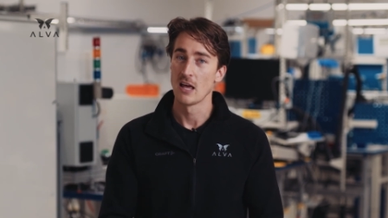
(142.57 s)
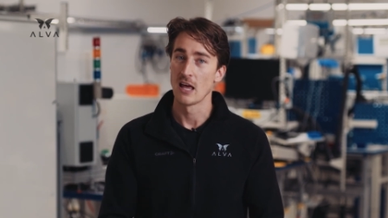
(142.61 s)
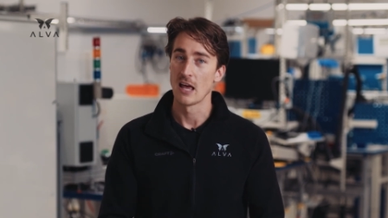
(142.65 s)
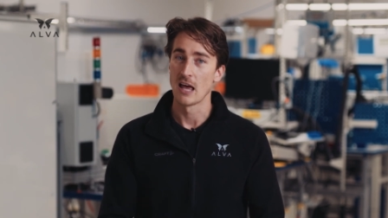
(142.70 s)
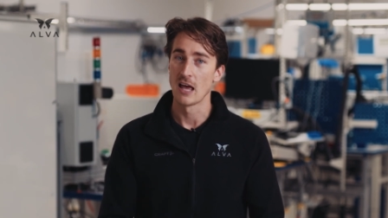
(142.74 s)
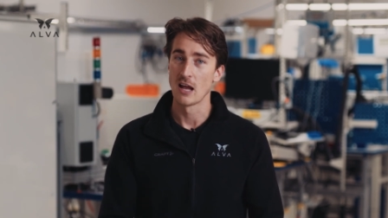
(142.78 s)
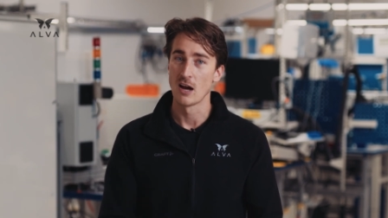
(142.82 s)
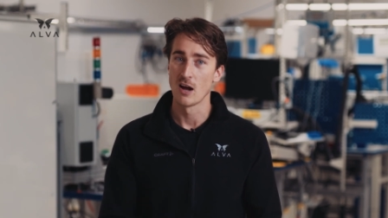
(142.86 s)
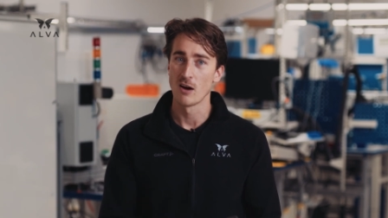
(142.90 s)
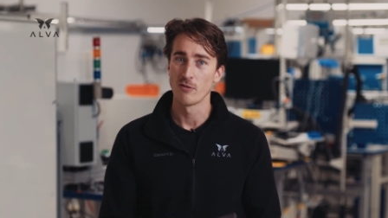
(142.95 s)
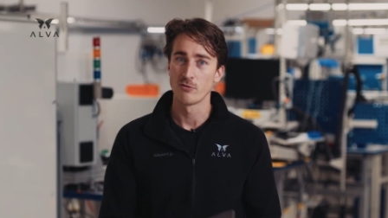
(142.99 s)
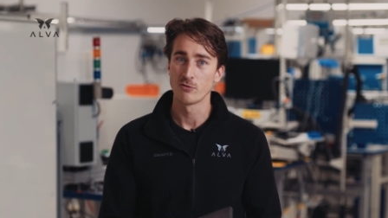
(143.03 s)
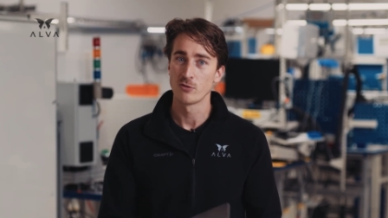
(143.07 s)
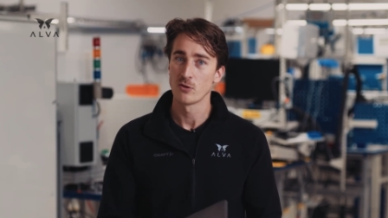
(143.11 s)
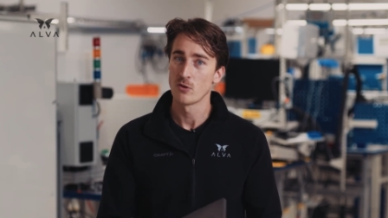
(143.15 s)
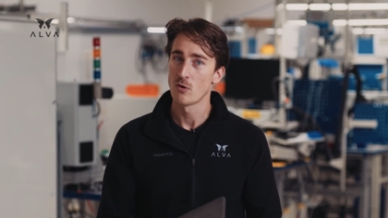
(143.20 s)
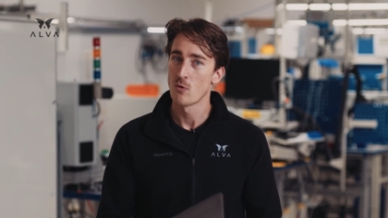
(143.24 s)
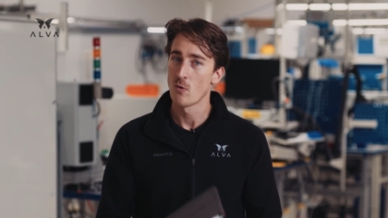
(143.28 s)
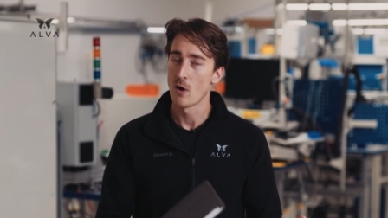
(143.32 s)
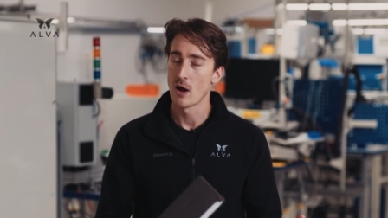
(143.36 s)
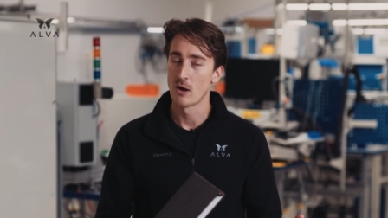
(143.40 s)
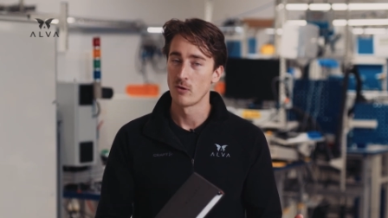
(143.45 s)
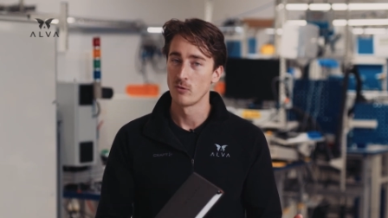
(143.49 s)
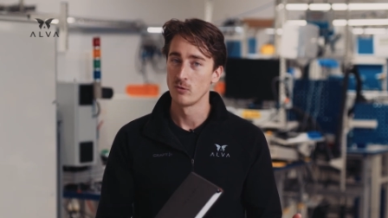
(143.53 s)
And after
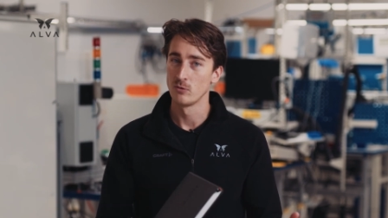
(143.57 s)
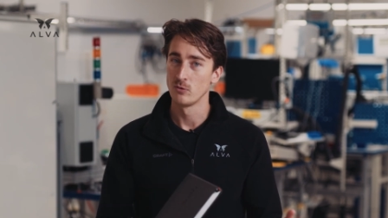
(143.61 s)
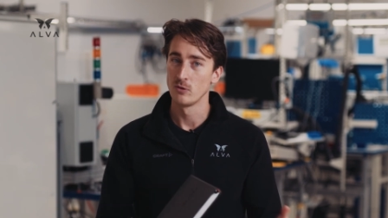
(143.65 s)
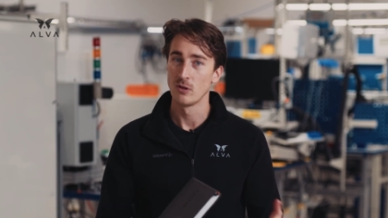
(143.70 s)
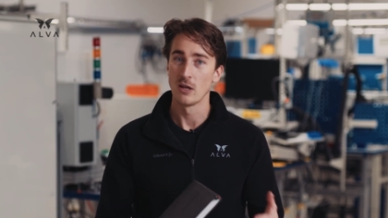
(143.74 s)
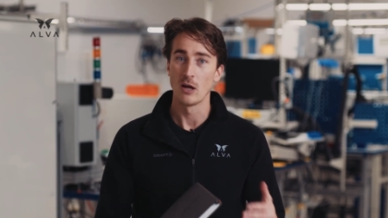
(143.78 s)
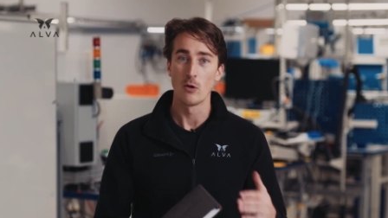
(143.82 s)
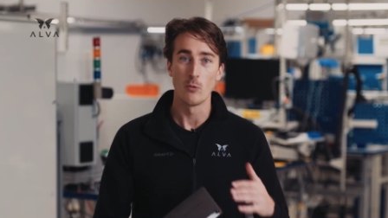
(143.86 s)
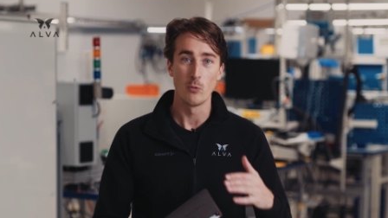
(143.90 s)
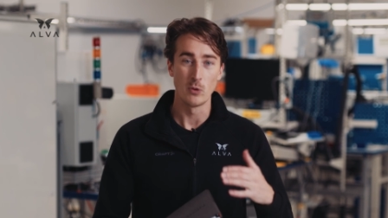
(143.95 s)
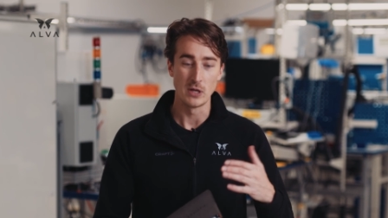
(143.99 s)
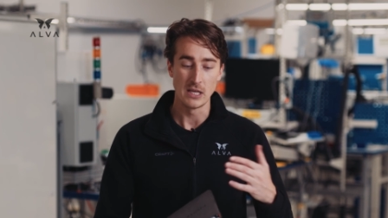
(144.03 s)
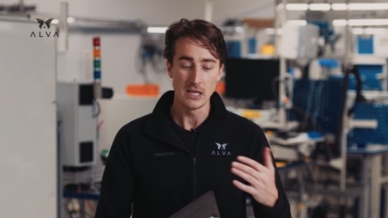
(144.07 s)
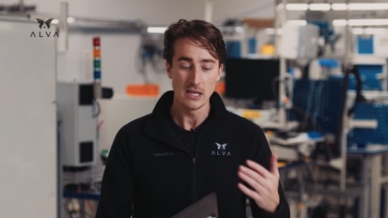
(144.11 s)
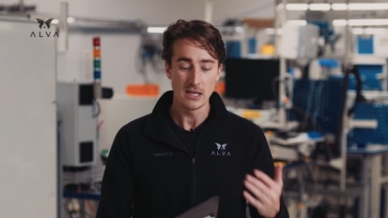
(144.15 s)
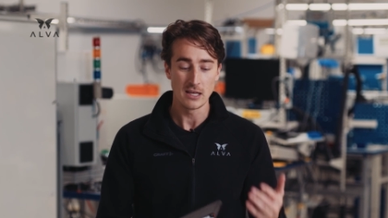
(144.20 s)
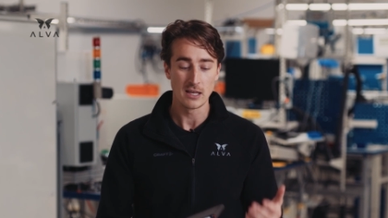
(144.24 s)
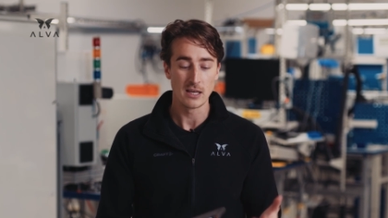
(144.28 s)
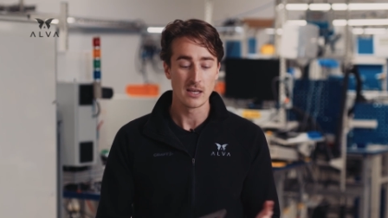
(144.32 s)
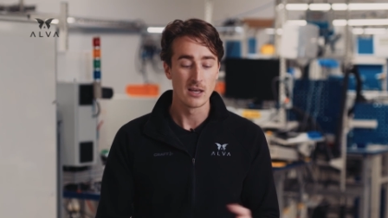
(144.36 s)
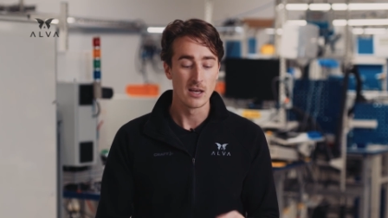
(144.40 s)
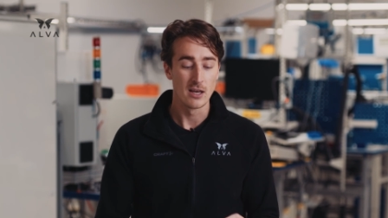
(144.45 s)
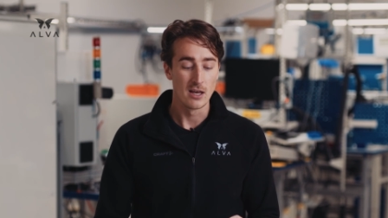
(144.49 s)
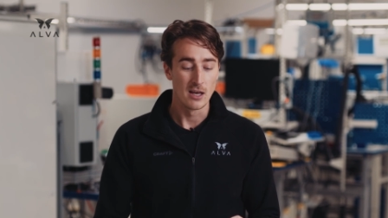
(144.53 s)
around a
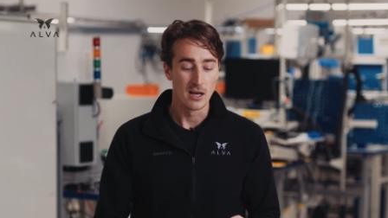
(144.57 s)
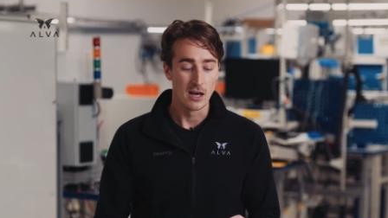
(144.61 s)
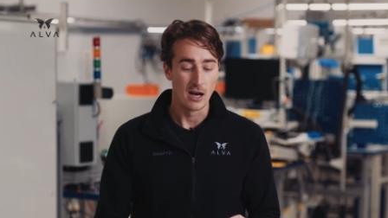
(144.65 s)
week,